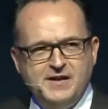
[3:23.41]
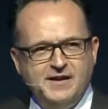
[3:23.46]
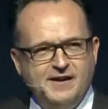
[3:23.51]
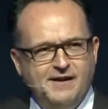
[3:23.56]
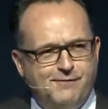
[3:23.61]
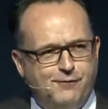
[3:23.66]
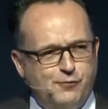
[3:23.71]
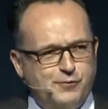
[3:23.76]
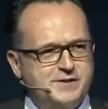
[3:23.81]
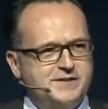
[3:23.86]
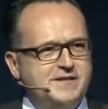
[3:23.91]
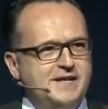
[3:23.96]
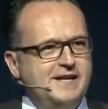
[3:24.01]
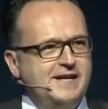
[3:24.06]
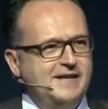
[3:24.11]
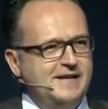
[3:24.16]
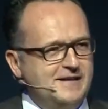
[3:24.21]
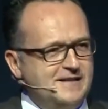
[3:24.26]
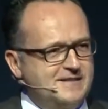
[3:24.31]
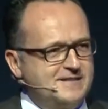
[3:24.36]
If we're
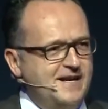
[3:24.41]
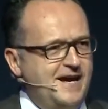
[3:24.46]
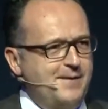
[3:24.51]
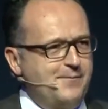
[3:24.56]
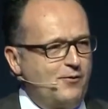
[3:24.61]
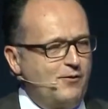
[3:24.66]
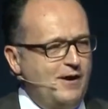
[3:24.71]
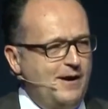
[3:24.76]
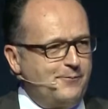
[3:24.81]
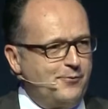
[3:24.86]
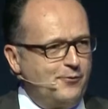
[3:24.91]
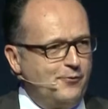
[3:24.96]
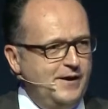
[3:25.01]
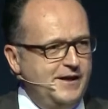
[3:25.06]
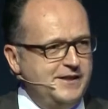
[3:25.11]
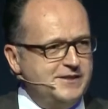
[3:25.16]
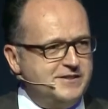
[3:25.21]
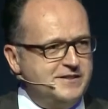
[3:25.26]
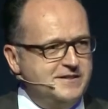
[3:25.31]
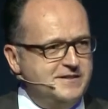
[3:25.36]
sitting in a cyber
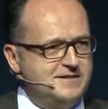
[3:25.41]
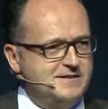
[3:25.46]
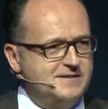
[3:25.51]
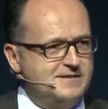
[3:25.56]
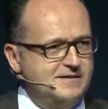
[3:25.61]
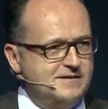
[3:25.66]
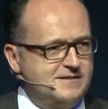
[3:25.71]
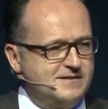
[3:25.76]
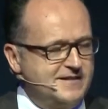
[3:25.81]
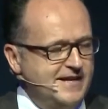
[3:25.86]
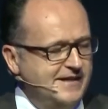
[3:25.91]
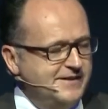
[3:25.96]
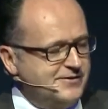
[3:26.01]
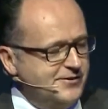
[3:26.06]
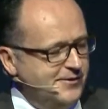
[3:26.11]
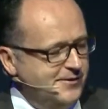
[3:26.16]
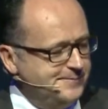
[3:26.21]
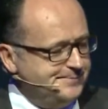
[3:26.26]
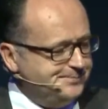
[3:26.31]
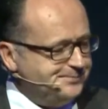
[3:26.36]
operations
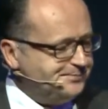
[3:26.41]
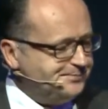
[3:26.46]
center